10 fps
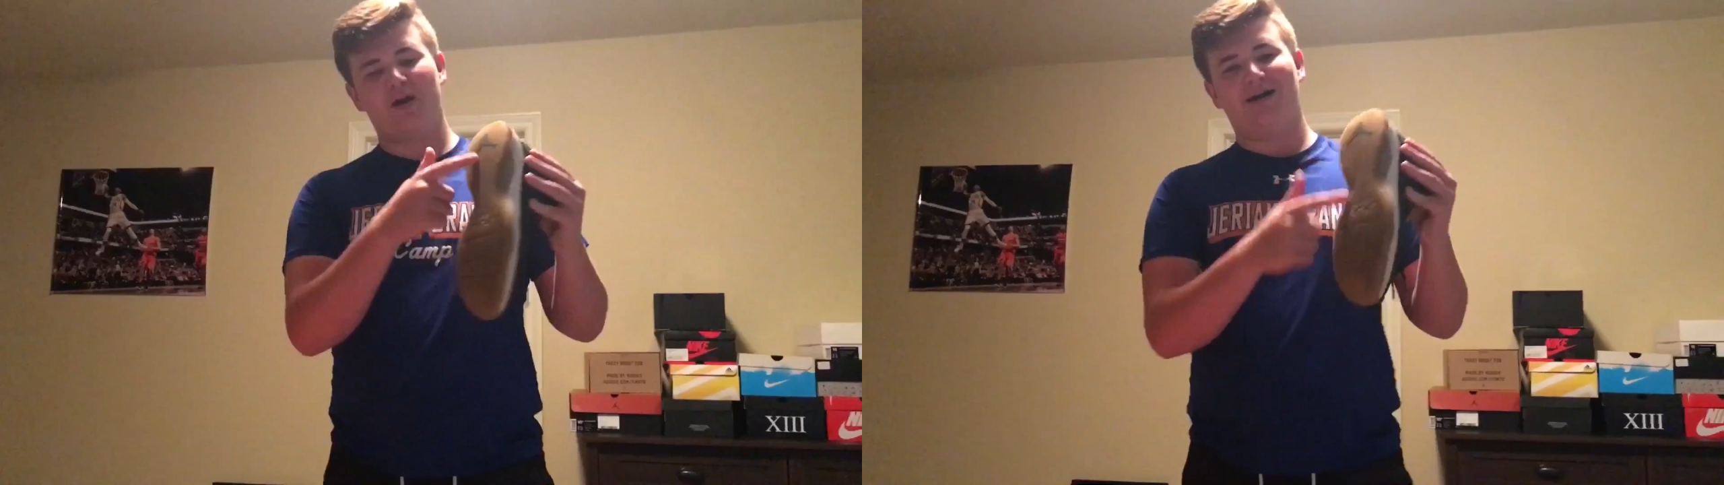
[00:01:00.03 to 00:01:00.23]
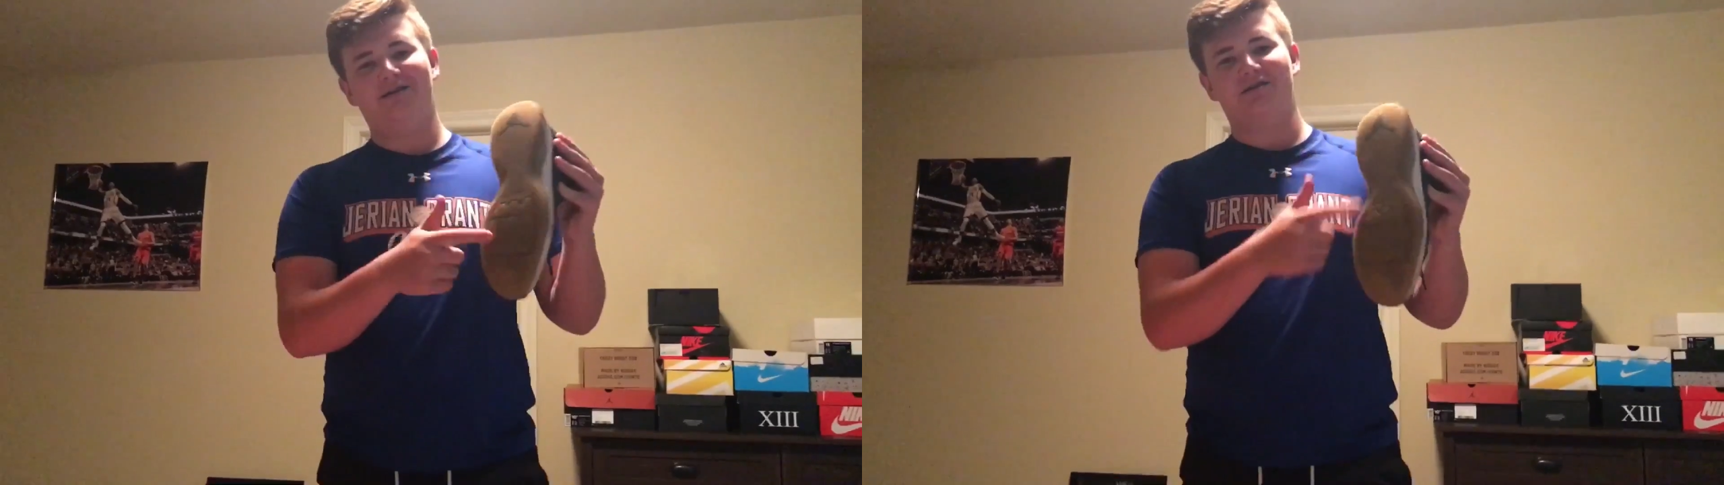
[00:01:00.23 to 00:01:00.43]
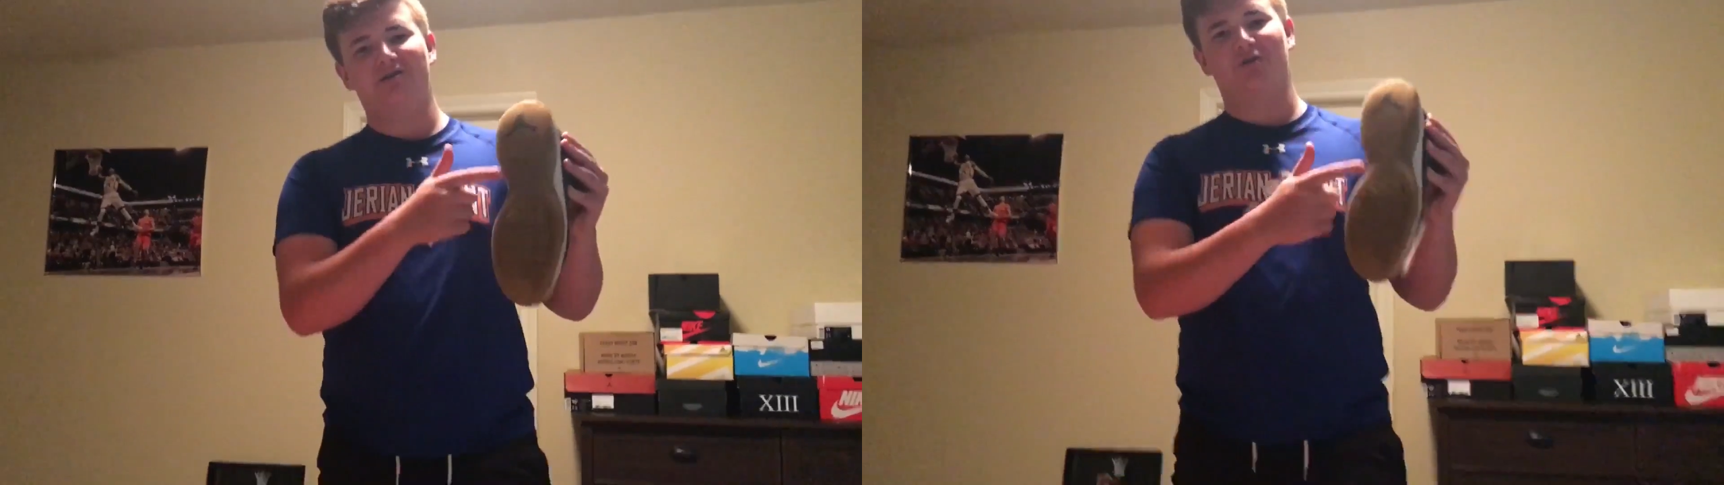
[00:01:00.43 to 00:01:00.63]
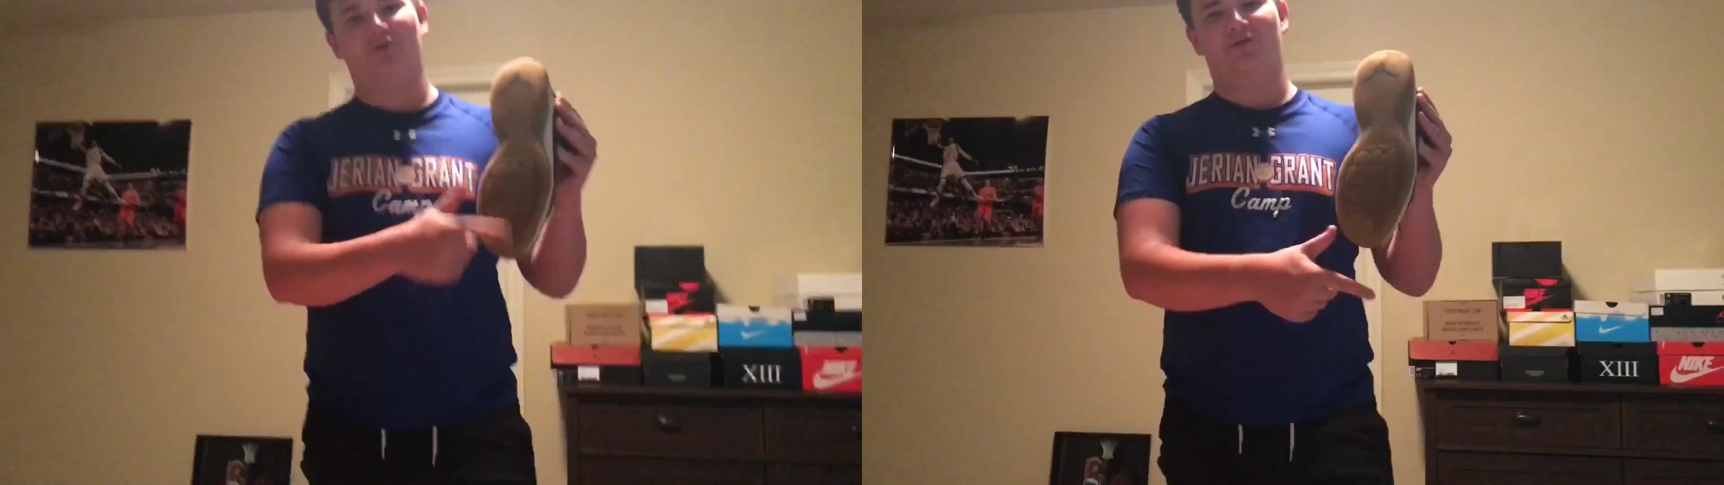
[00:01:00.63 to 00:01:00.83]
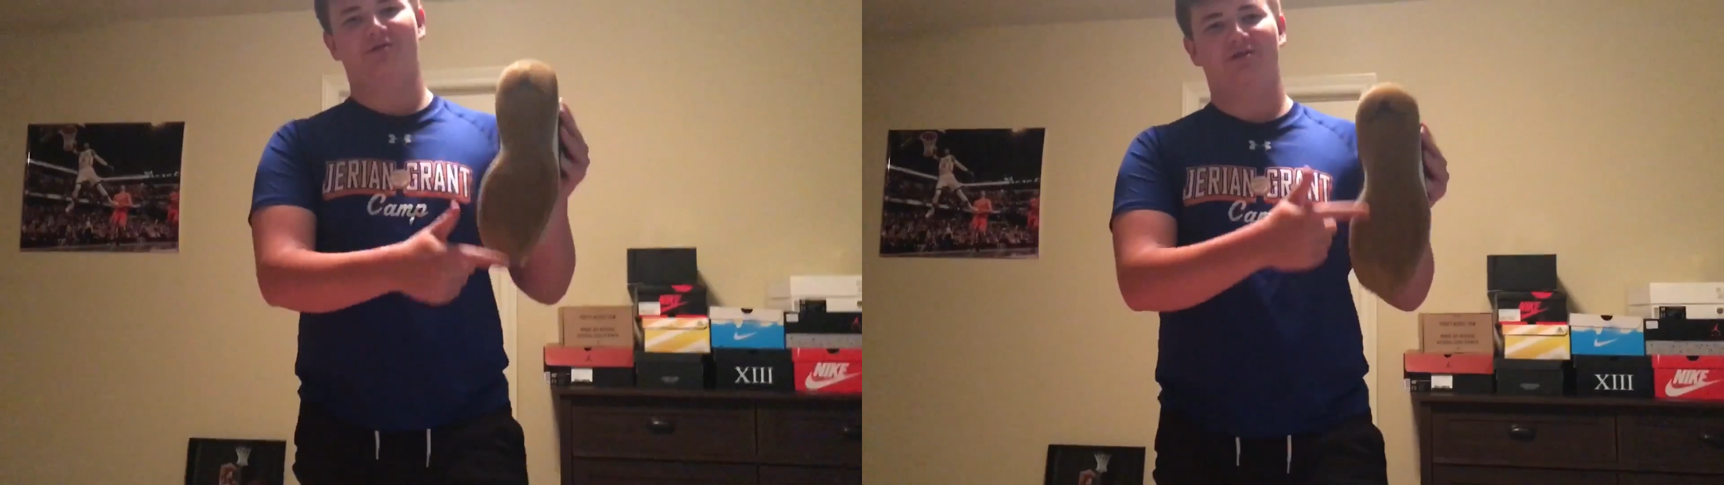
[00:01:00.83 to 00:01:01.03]
icy
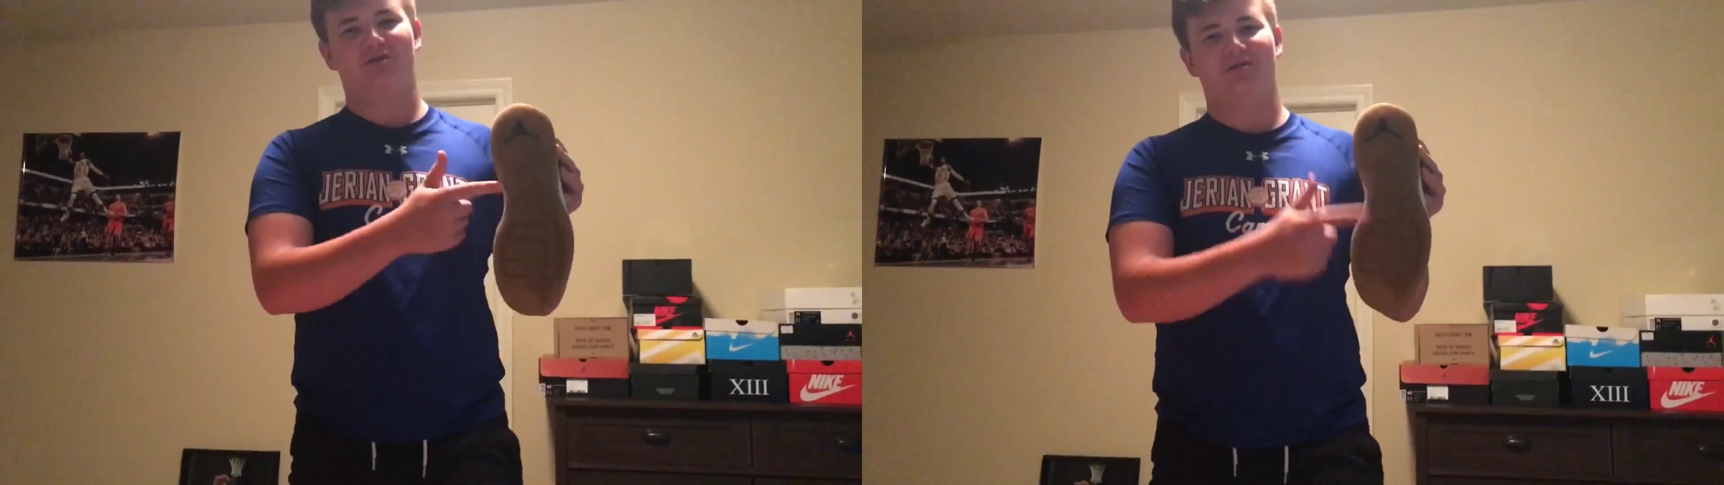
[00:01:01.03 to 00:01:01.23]
soles.